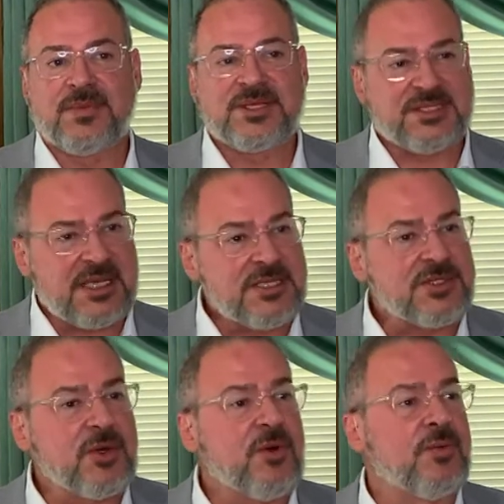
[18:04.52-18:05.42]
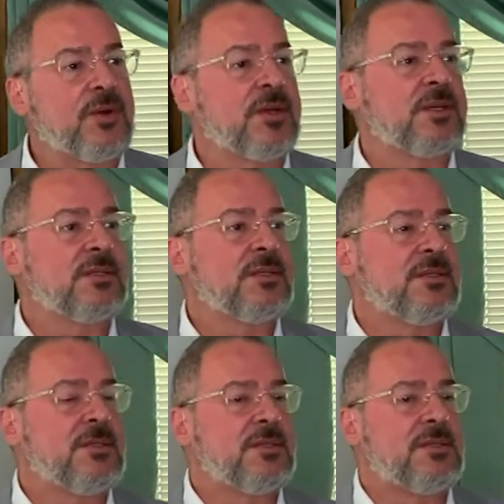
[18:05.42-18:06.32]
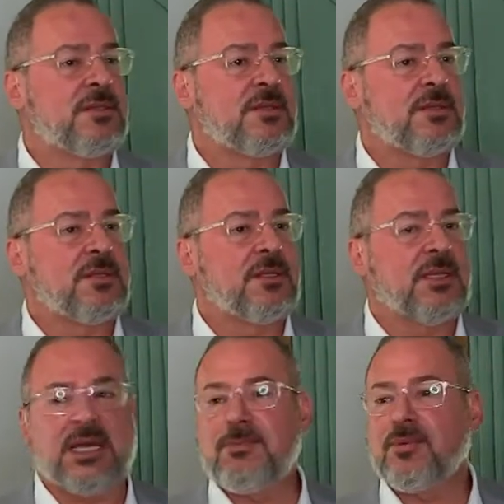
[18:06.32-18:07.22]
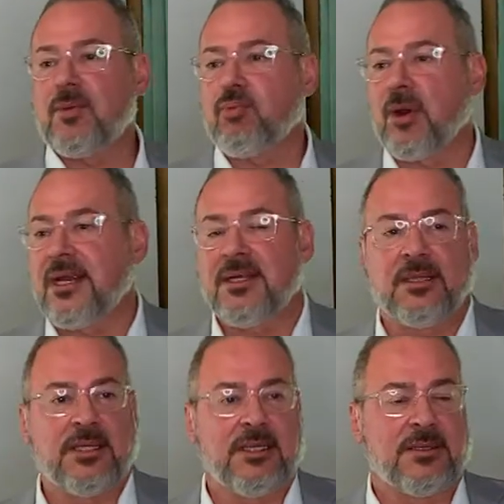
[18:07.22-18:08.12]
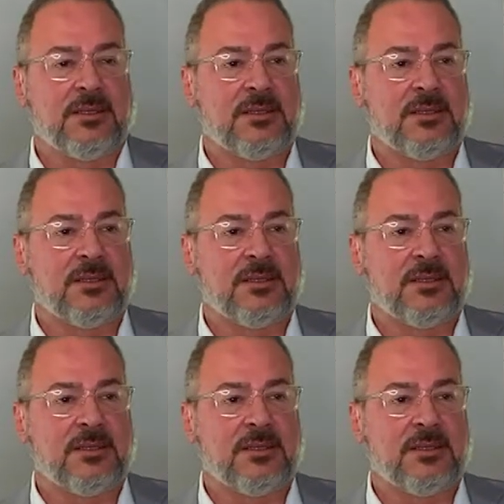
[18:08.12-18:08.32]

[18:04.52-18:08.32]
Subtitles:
Stay sober. Keep your brain clean.